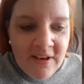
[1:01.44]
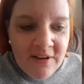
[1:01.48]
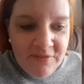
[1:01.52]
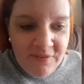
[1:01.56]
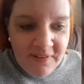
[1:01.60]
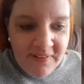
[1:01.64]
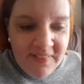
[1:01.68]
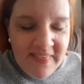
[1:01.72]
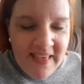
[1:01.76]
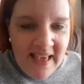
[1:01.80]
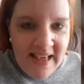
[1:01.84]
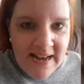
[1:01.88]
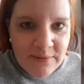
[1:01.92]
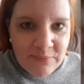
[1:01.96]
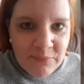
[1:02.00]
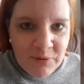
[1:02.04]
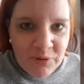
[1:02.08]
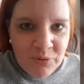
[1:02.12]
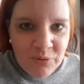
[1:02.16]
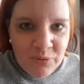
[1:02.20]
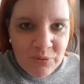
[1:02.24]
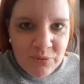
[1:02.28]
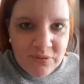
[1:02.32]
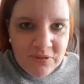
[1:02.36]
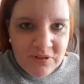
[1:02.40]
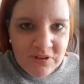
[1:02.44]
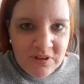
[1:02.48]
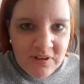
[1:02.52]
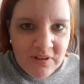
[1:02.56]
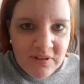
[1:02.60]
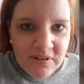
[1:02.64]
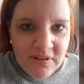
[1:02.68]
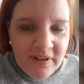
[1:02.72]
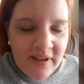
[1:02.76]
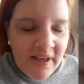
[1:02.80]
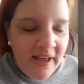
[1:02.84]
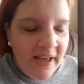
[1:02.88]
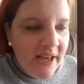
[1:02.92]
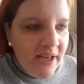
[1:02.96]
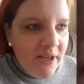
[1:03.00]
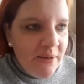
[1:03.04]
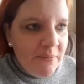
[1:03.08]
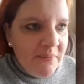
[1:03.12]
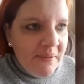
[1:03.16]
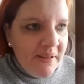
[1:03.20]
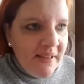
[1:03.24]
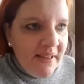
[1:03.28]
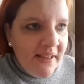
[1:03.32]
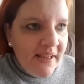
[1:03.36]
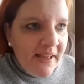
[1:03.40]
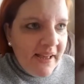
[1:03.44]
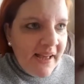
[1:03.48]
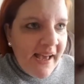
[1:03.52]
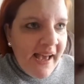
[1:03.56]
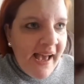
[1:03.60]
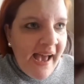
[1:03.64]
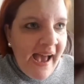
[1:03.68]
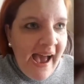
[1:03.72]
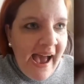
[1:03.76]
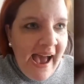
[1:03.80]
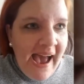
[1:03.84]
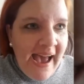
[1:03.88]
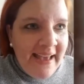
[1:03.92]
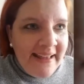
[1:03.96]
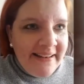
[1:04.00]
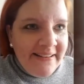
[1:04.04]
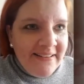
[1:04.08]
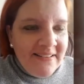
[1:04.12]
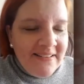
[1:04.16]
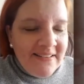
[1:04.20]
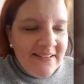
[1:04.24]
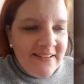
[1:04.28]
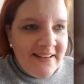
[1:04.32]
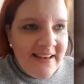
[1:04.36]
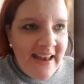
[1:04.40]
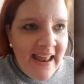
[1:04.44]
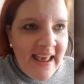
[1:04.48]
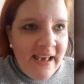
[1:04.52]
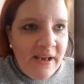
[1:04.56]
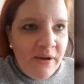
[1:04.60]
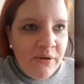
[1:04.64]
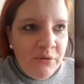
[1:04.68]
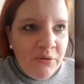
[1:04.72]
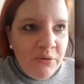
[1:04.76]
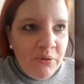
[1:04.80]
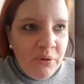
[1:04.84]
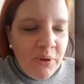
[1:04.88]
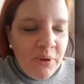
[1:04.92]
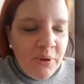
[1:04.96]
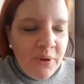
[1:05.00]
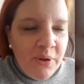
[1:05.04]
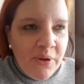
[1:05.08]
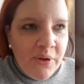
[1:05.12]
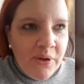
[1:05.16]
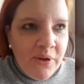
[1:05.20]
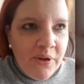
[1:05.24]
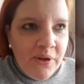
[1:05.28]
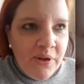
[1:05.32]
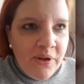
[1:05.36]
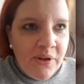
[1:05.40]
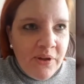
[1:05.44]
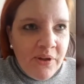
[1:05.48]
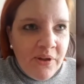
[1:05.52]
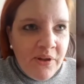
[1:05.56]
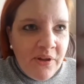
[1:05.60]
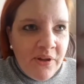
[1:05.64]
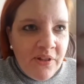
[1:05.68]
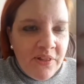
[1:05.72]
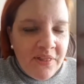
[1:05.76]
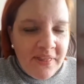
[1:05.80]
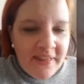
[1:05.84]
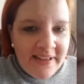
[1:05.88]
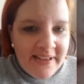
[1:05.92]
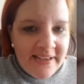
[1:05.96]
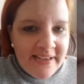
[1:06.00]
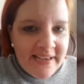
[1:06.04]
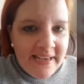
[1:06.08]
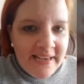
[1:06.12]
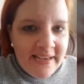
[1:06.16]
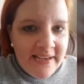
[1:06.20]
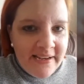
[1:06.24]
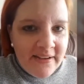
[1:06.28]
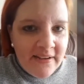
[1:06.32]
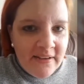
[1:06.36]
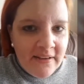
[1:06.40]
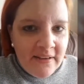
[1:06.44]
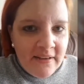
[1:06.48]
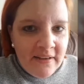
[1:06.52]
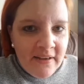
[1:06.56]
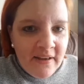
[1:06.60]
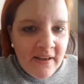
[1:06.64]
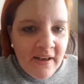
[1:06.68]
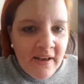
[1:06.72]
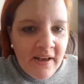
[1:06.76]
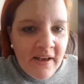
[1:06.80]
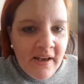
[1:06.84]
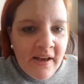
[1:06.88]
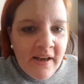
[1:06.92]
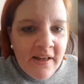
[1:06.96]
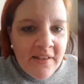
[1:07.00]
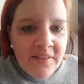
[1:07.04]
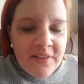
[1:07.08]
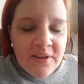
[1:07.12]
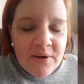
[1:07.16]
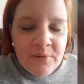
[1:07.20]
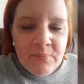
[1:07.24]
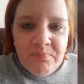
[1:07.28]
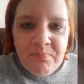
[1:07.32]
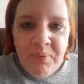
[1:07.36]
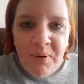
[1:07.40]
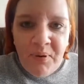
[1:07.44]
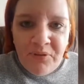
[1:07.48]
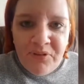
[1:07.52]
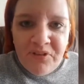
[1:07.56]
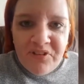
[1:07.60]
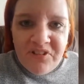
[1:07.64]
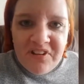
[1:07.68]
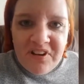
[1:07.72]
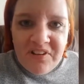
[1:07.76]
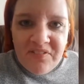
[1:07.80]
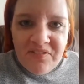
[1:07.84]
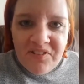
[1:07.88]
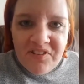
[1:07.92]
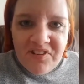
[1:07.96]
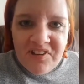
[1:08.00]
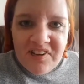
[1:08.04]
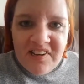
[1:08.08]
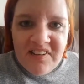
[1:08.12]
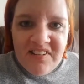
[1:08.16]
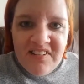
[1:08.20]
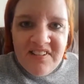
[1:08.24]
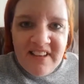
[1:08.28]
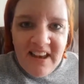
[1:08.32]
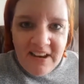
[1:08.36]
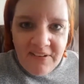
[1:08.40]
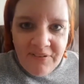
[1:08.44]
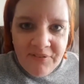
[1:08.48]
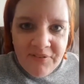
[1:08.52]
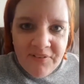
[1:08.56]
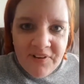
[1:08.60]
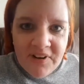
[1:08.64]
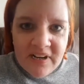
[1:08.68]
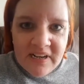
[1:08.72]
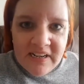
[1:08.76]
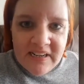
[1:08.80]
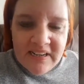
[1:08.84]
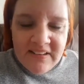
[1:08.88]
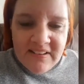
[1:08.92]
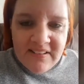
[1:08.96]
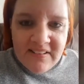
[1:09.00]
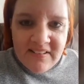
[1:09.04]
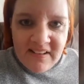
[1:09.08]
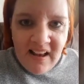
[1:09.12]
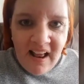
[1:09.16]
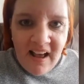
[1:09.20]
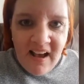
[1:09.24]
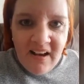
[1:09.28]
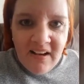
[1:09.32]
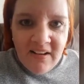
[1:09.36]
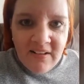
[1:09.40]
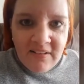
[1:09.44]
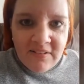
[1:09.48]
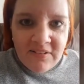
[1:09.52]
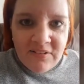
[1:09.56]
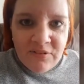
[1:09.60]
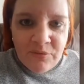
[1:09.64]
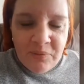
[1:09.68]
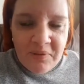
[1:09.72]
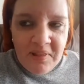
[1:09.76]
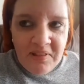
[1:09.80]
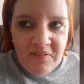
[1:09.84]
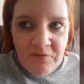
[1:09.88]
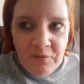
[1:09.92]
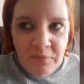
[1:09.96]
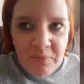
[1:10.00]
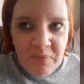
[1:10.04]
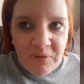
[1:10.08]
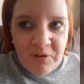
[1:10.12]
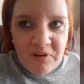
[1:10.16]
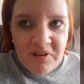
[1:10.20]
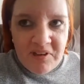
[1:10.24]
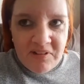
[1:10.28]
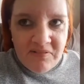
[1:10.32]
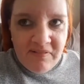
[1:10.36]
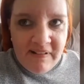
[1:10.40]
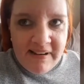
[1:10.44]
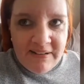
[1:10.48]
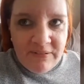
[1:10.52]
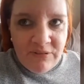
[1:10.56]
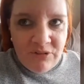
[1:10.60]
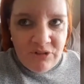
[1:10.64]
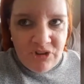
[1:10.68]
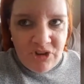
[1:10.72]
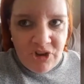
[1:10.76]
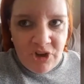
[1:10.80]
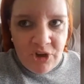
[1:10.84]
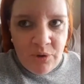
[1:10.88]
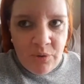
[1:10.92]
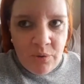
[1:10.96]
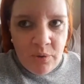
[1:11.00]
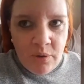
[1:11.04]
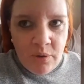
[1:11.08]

fed the animals, and now thinking that positivity definitely starts with everybody around you.